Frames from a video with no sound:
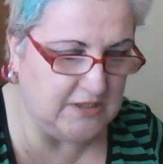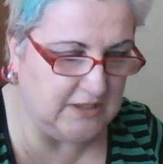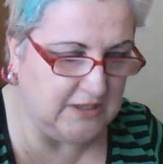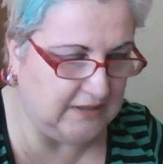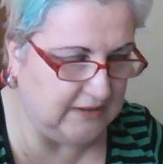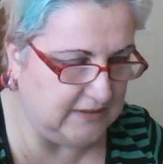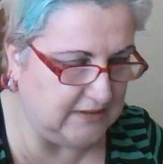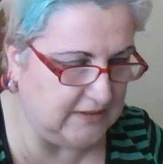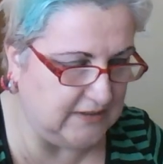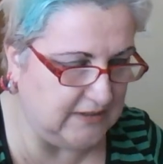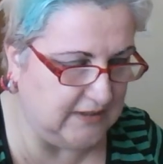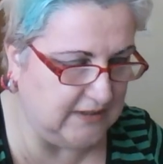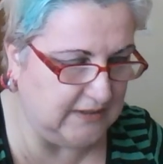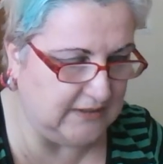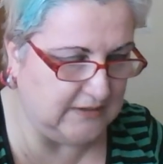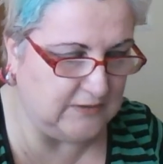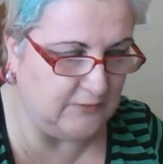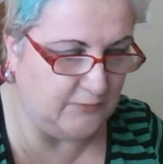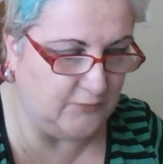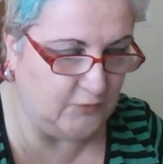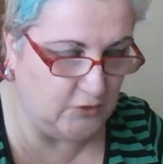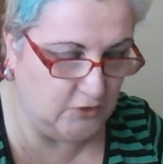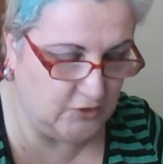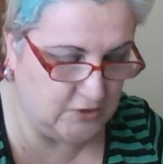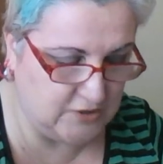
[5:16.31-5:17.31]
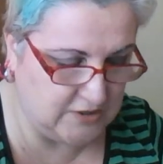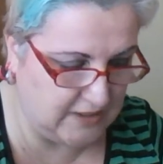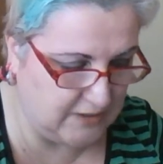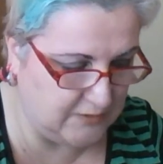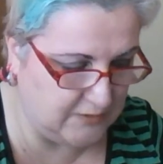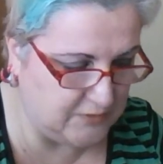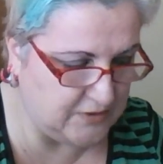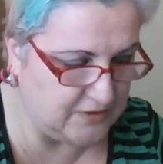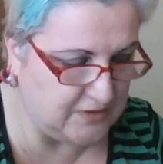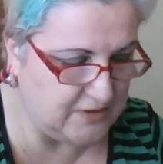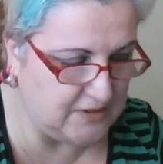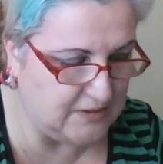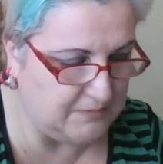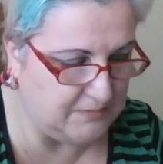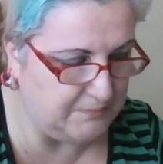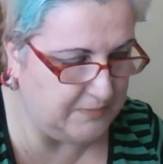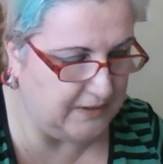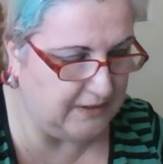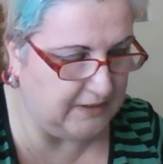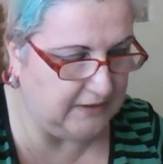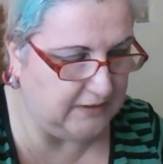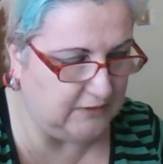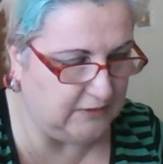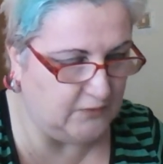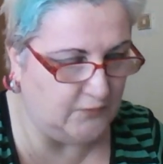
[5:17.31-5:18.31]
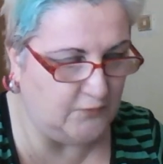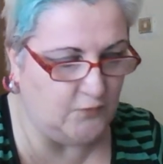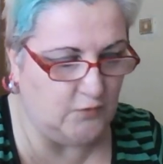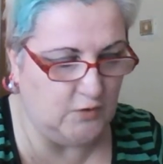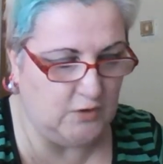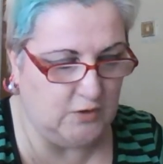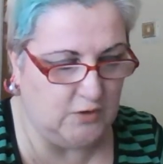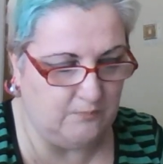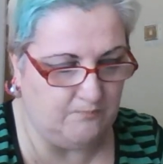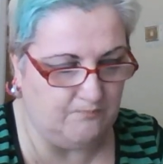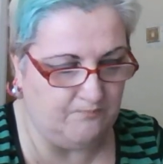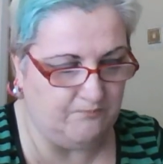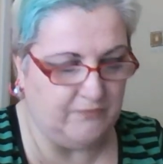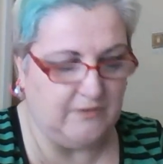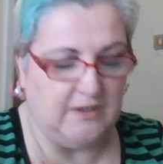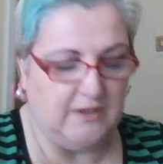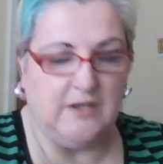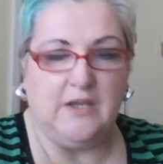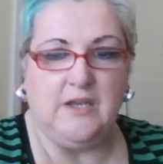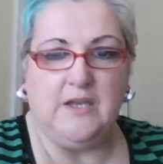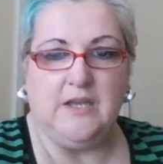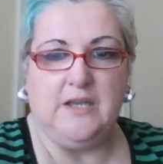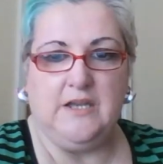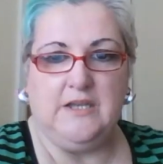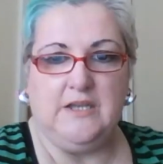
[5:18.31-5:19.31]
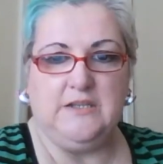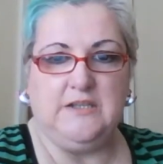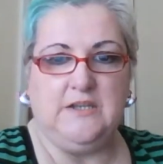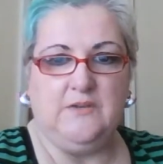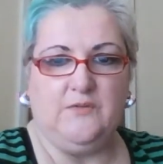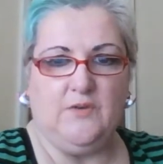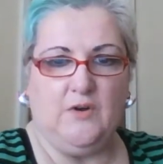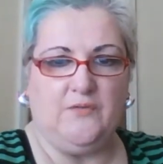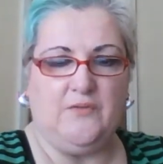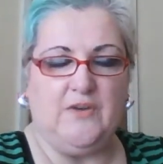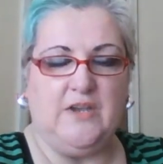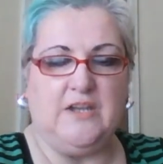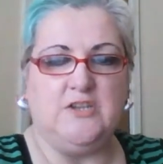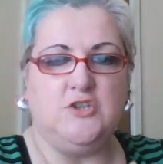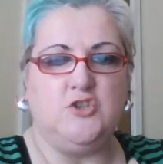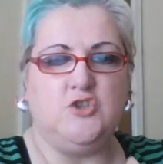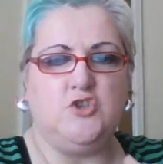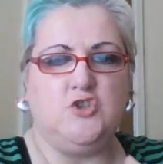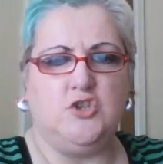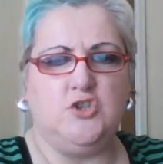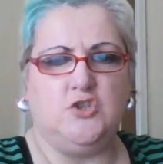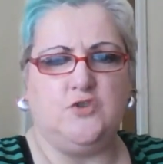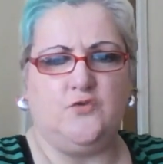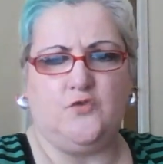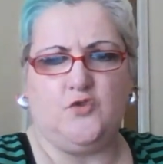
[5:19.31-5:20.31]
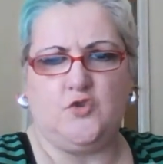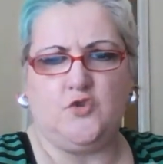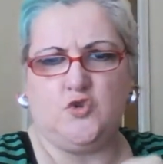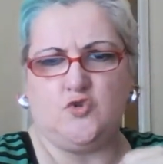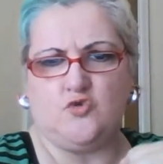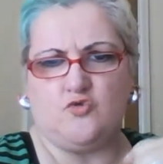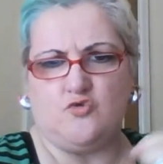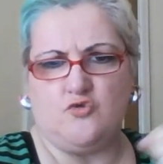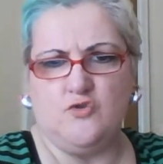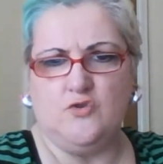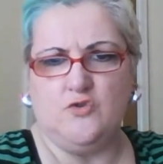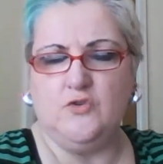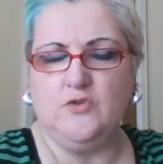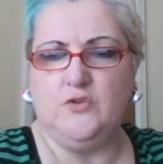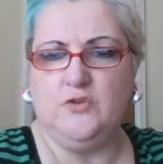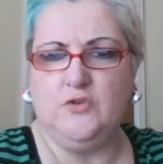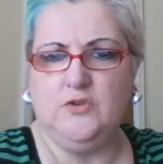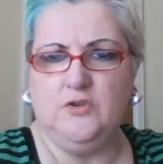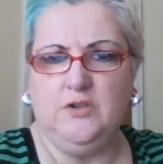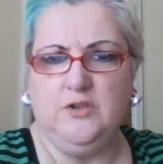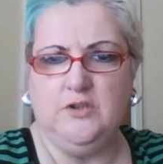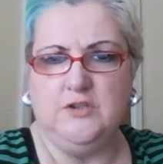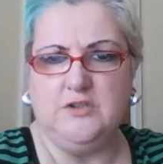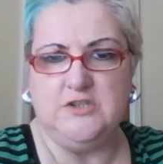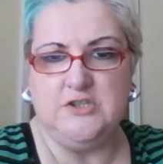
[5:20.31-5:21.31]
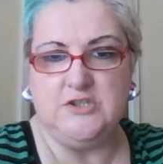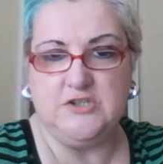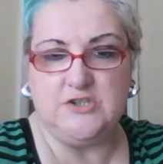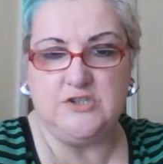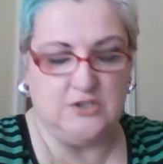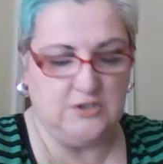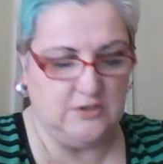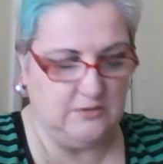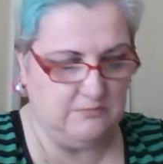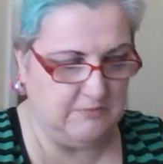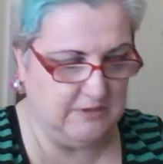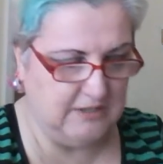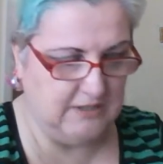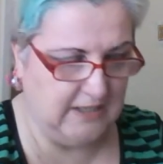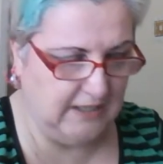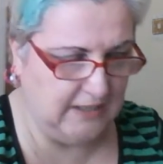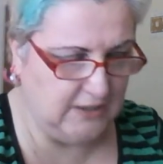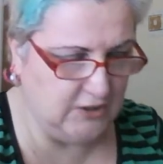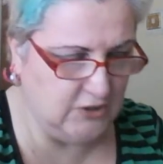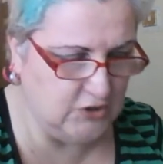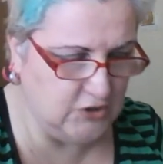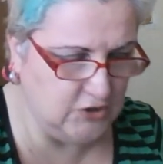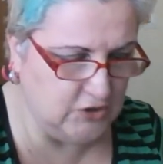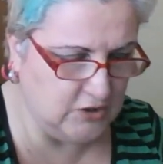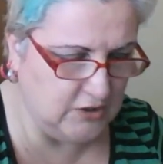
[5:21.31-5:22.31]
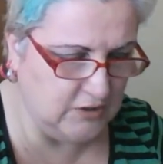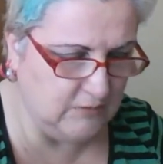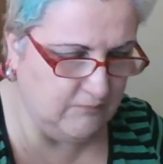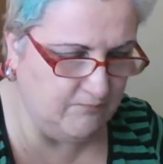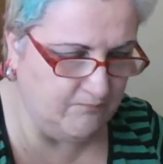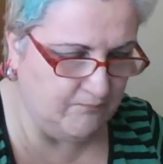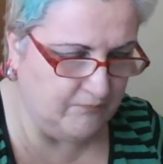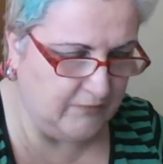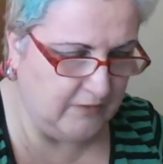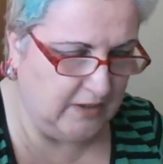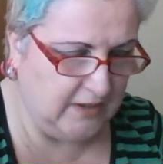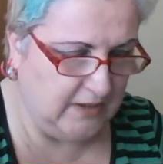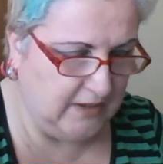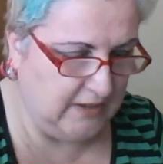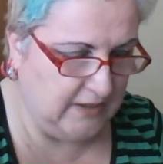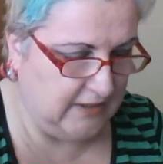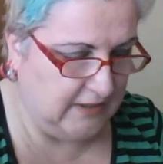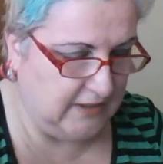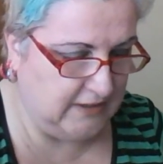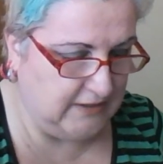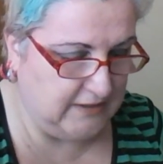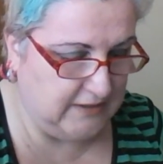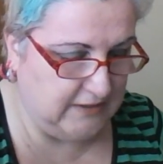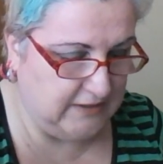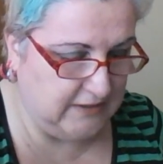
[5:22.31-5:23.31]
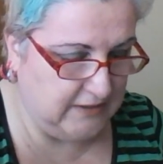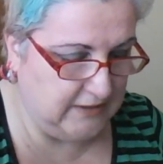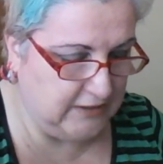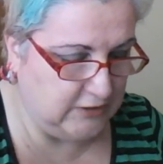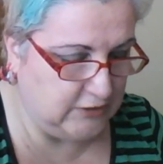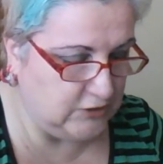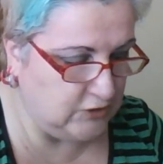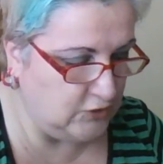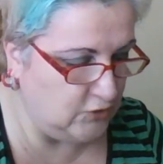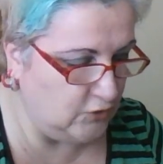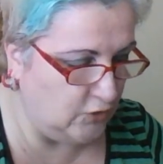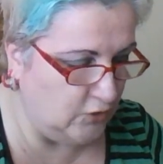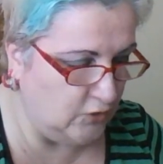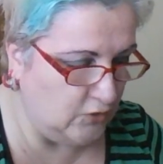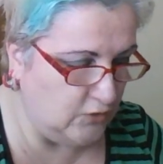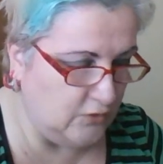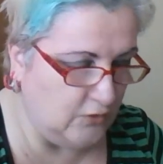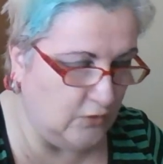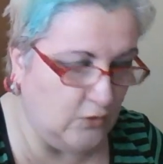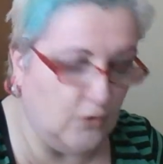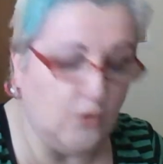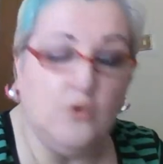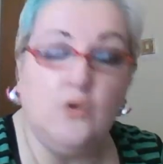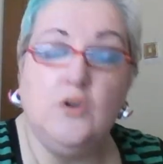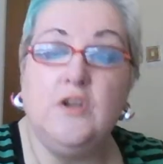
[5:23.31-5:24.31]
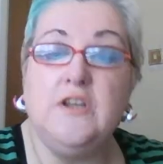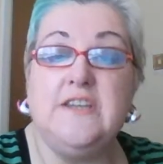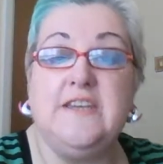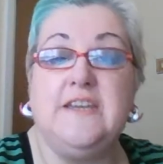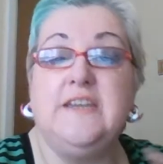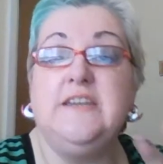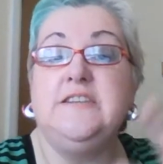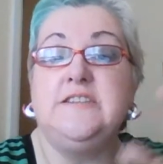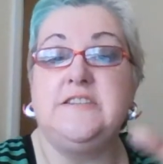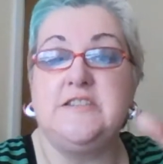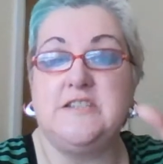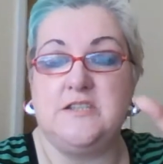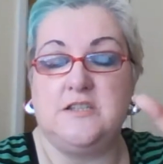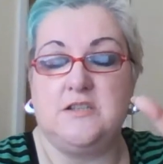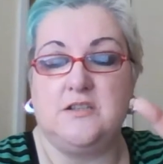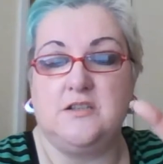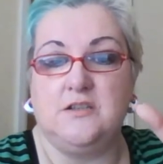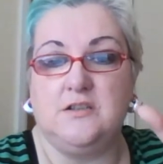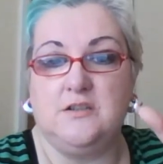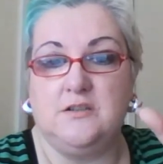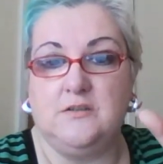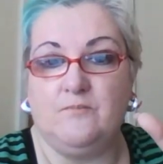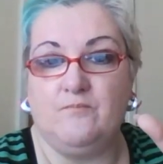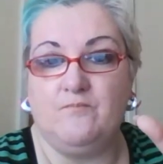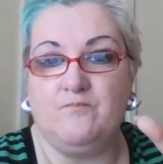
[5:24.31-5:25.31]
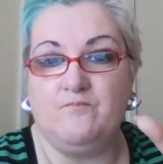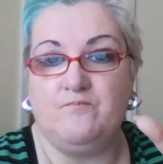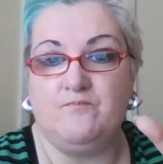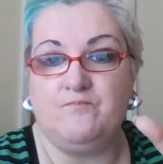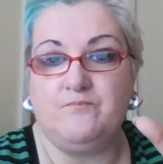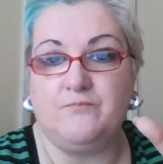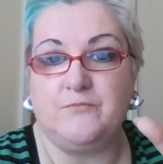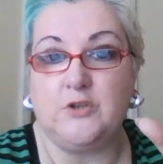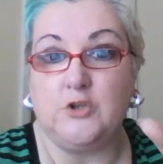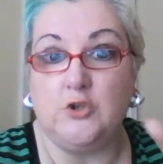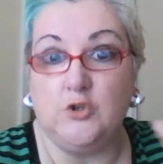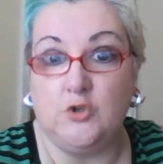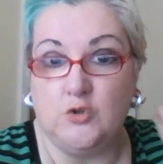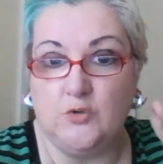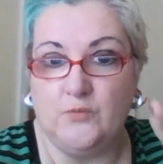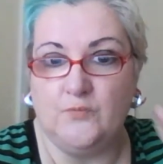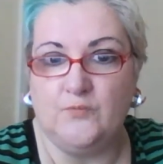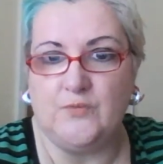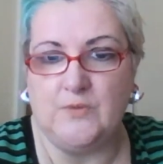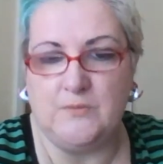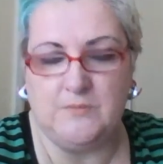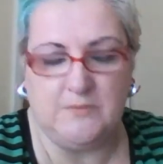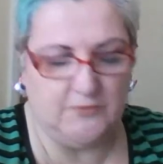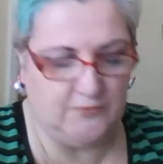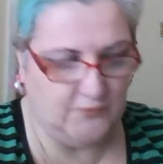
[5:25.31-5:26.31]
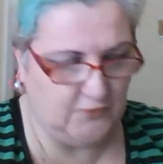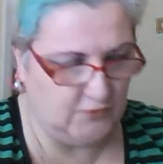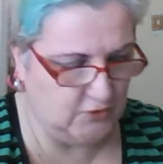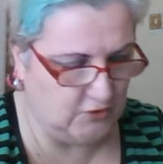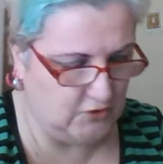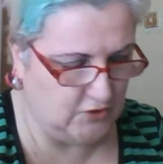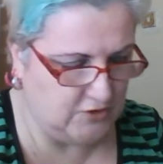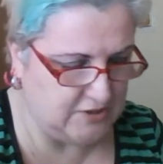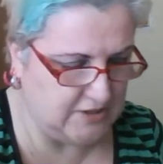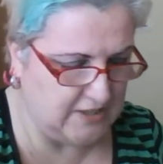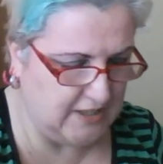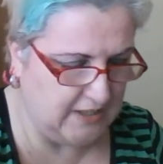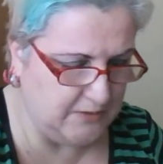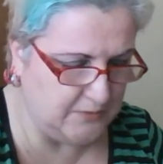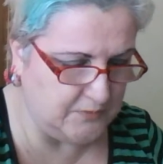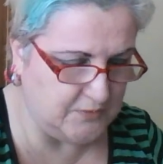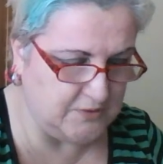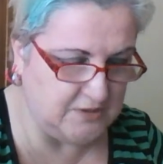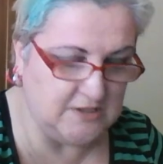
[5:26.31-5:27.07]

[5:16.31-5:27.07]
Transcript: The first house can speak of and give off energies of strong determination, and it can all this can come from the first house.